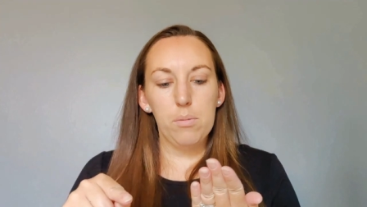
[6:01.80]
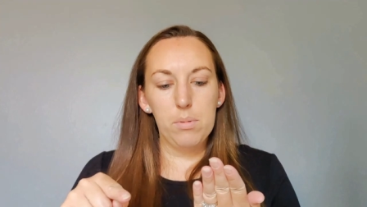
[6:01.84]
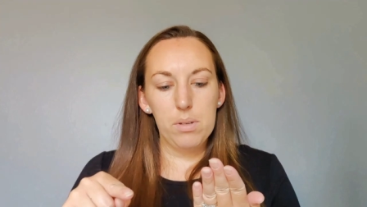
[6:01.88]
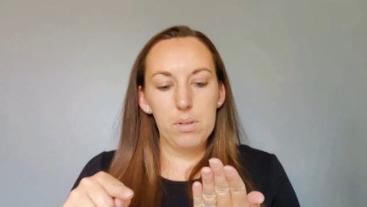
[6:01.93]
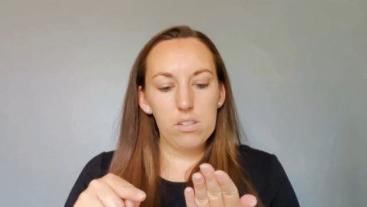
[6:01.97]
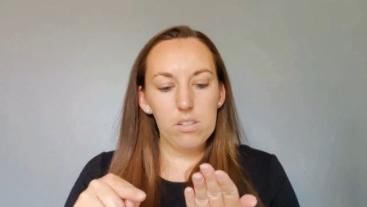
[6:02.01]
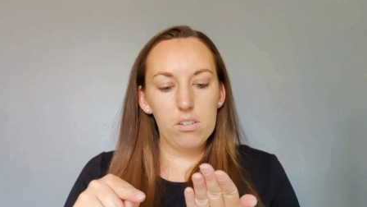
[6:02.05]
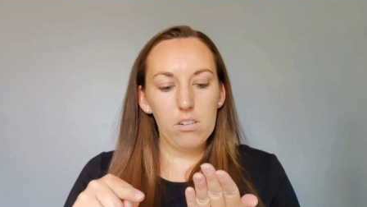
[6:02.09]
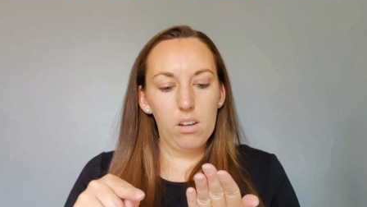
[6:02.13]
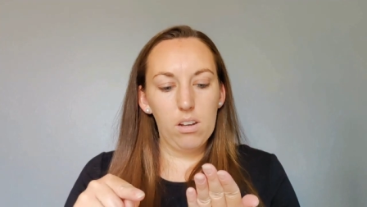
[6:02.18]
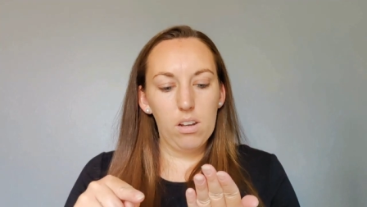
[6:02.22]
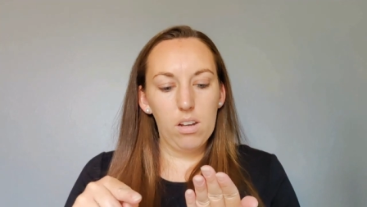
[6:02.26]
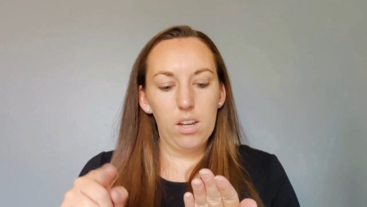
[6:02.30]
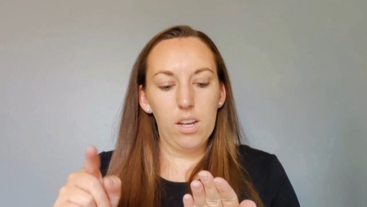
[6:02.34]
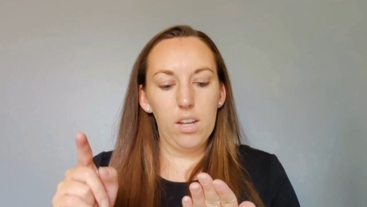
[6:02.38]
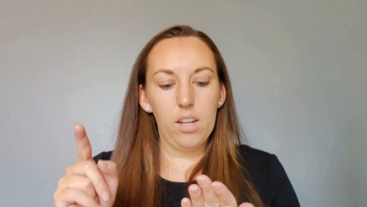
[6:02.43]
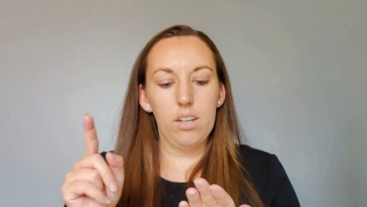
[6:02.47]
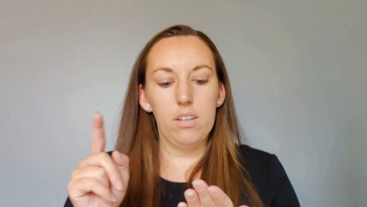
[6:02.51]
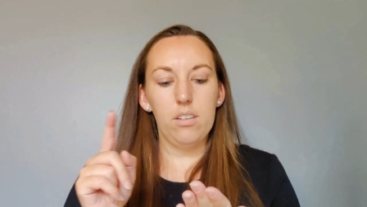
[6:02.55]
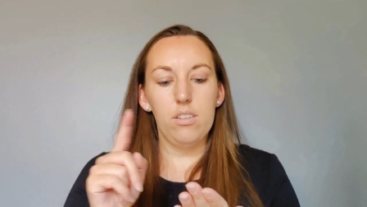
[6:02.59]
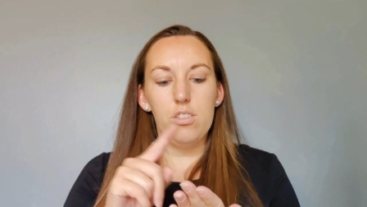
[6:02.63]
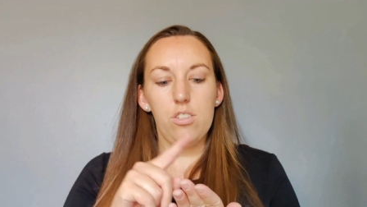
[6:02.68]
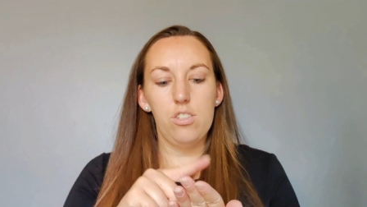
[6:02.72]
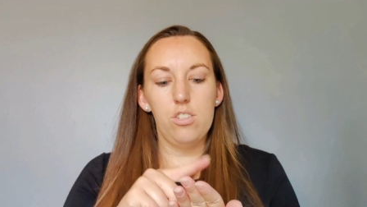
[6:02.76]
jammies are
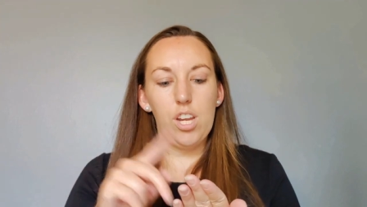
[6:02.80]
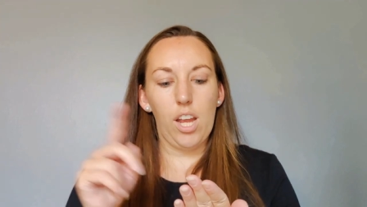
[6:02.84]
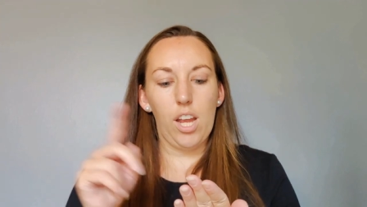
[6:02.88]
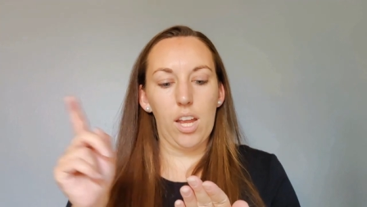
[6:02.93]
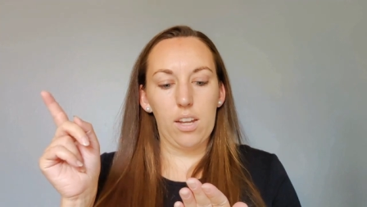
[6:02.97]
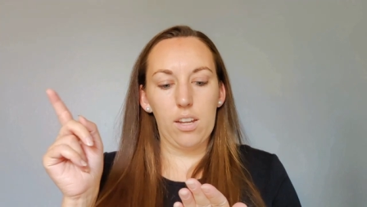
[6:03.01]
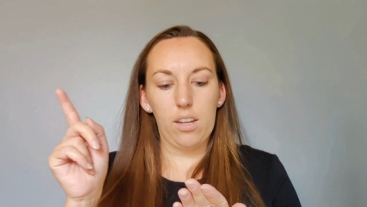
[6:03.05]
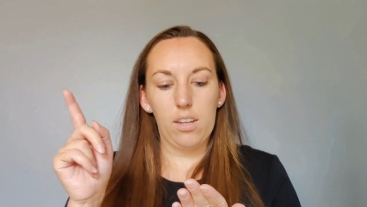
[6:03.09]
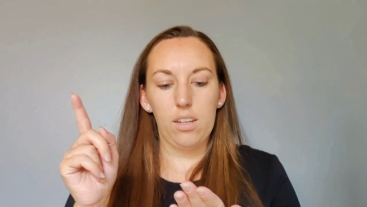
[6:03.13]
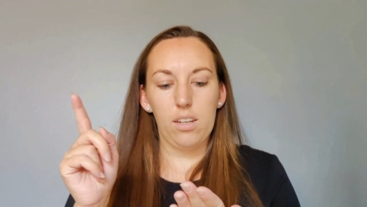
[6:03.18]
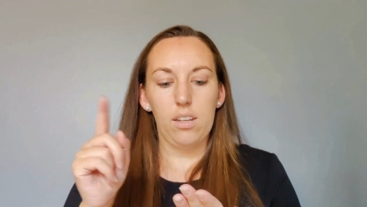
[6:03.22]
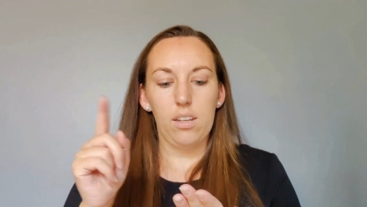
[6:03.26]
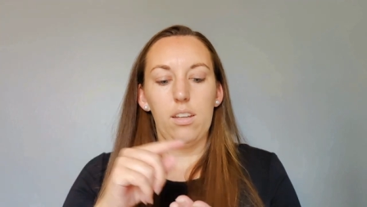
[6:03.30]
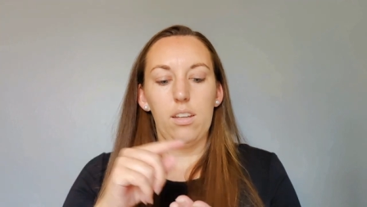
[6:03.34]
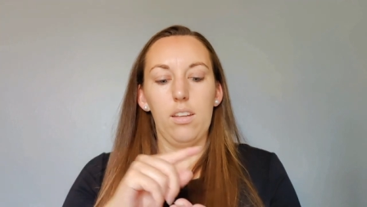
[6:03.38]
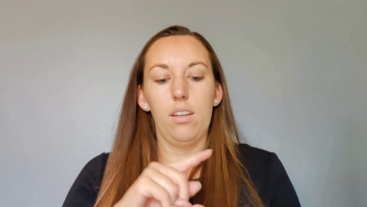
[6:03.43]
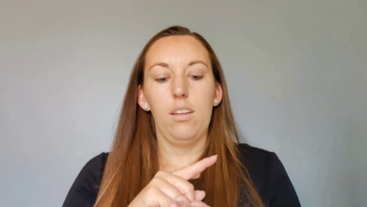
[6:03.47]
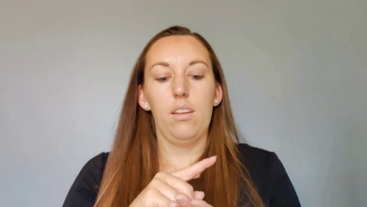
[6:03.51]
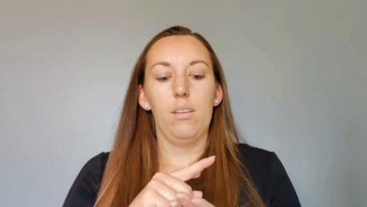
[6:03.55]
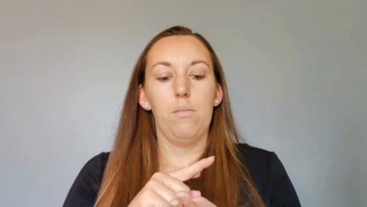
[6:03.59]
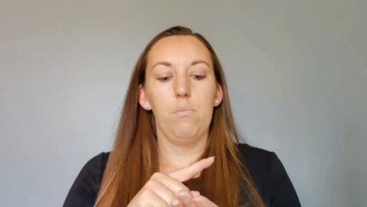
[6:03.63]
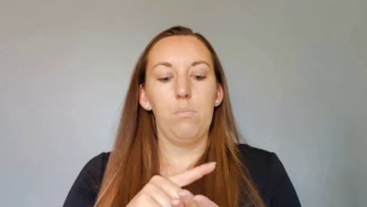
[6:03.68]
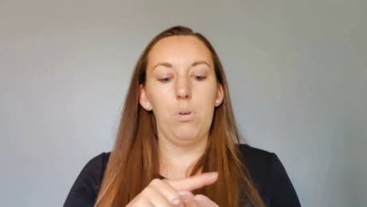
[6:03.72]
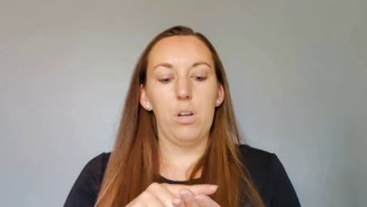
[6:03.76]
on, check,
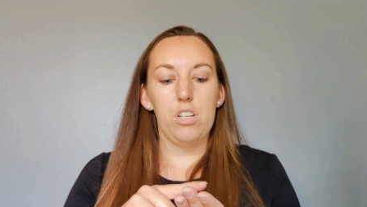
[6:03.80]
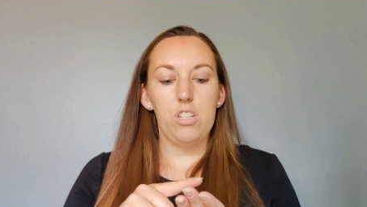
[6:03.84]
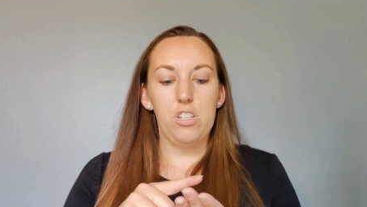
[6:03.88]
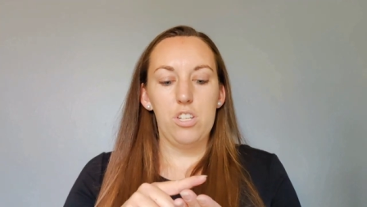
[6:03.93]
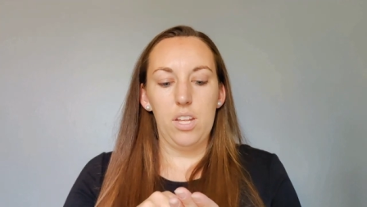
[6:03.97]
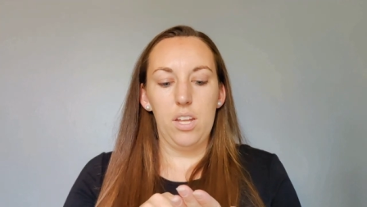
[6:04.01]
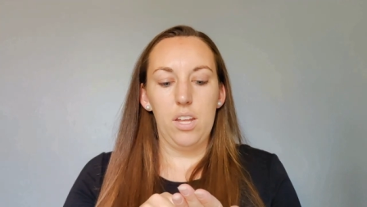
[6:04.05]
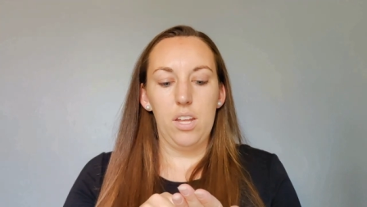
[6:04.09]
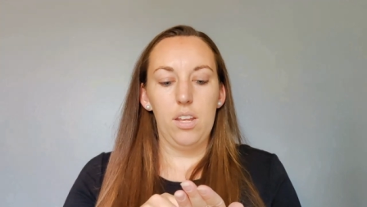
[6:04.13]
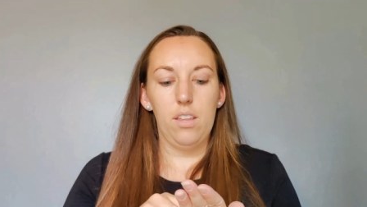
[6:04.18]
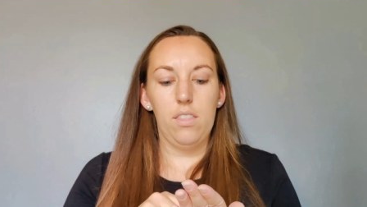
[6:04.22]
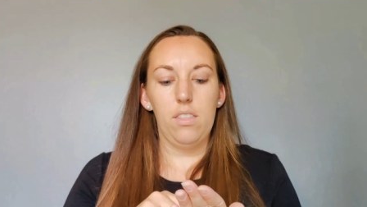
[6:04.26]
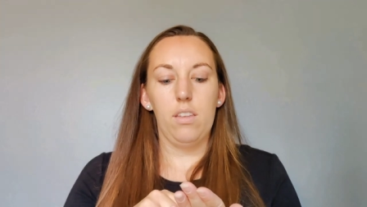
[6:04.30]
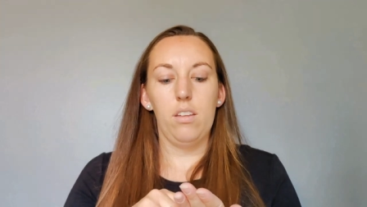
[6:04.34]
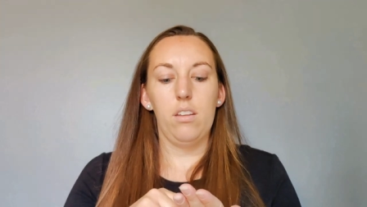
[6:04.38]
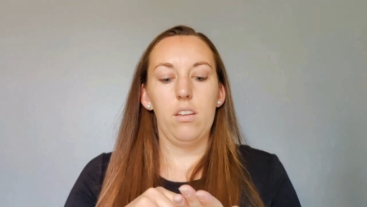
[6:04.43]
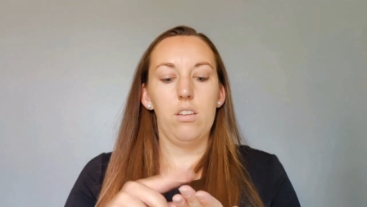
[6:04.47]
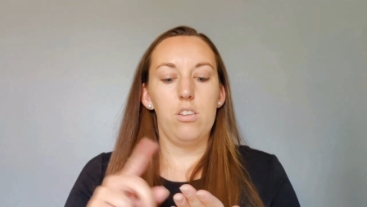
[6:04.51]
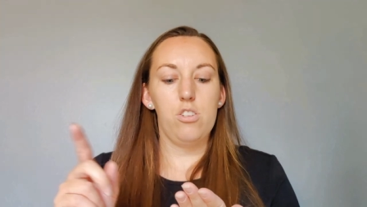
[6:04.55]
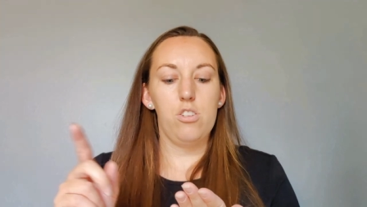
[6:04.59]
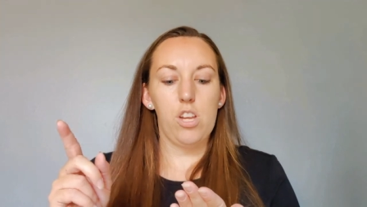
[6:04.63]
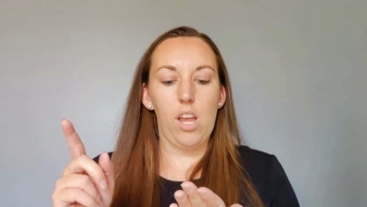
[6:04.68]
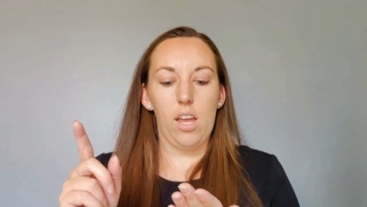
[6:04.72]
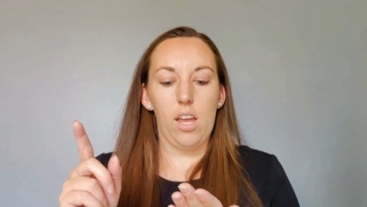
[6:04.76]
brush teeth,
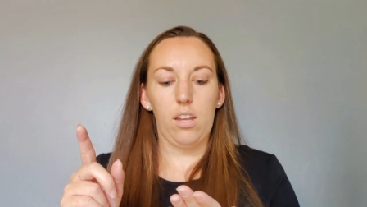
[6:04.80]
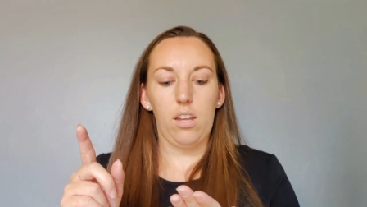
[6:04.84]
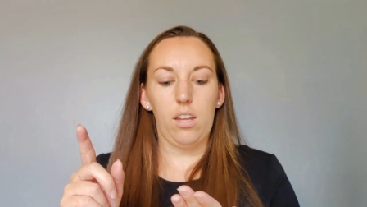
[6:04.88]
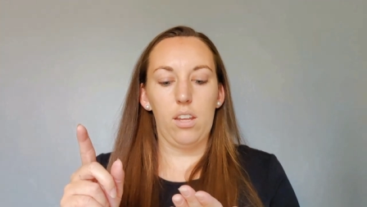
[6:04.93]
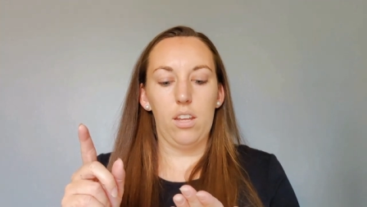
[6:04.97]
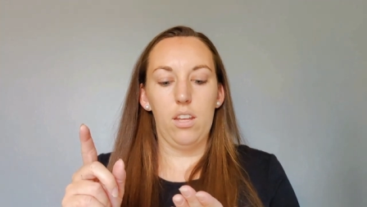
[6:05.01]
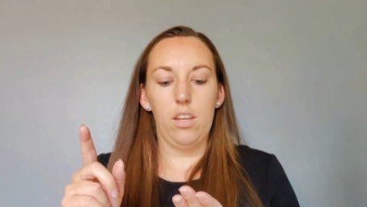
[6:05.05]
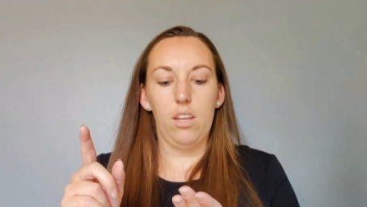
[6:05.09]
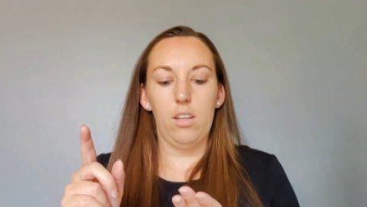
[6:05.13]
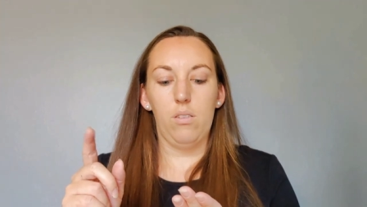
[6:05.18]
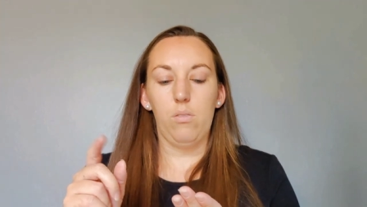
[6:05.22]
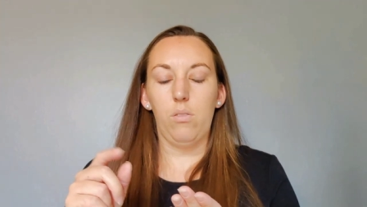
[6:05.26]
check.